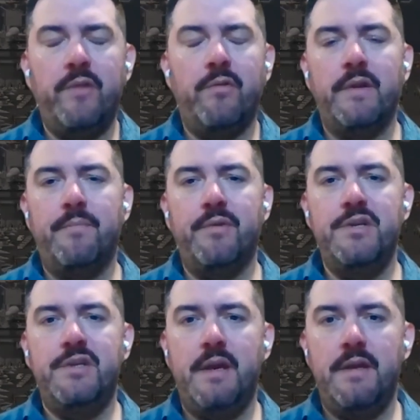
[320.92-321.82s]
we really
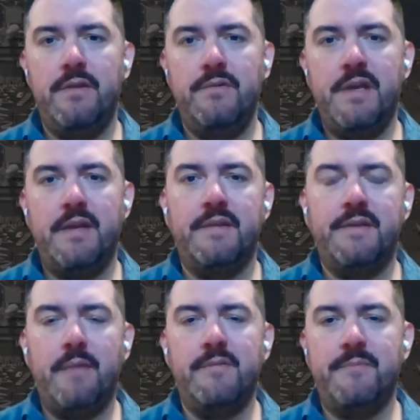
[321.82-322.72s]
appreciate you taking the
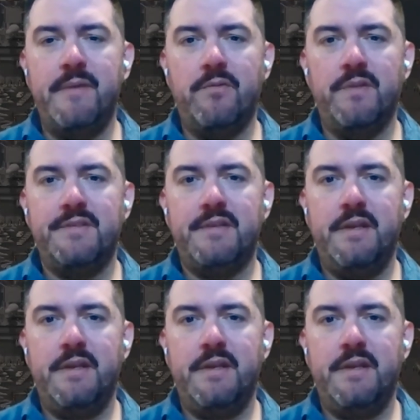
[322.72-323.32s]
time to speak with us